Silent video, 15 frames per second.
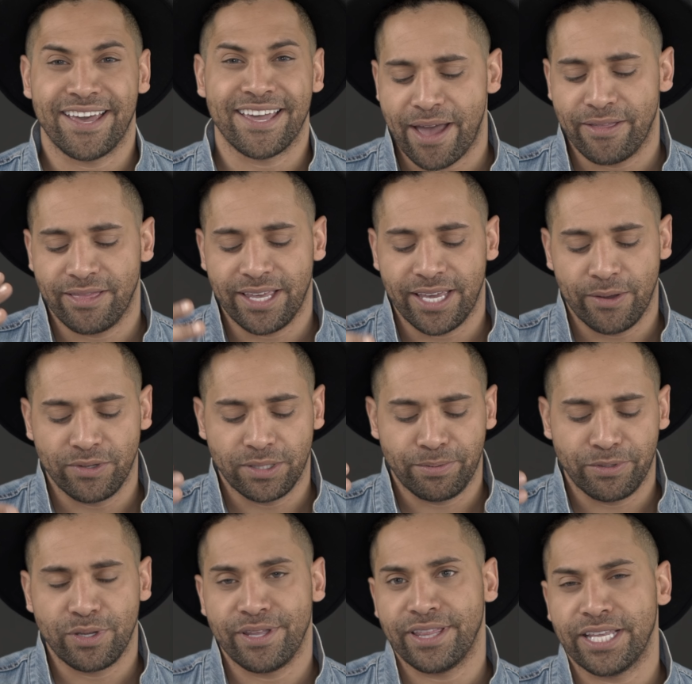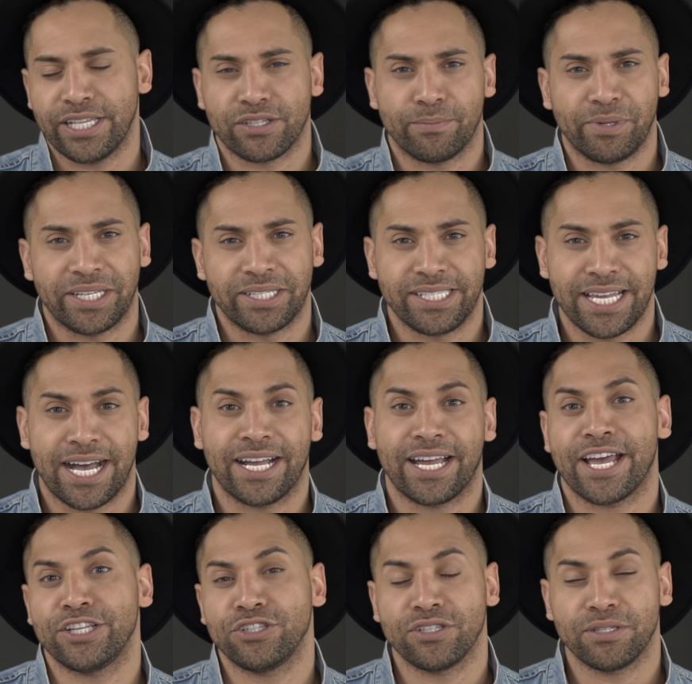Like it was between these or Balenciaga.
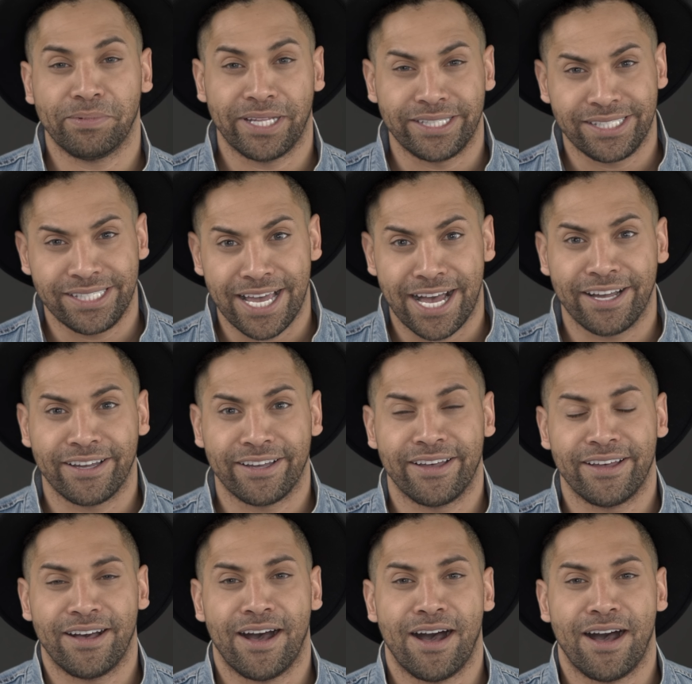I chose Balenciaga.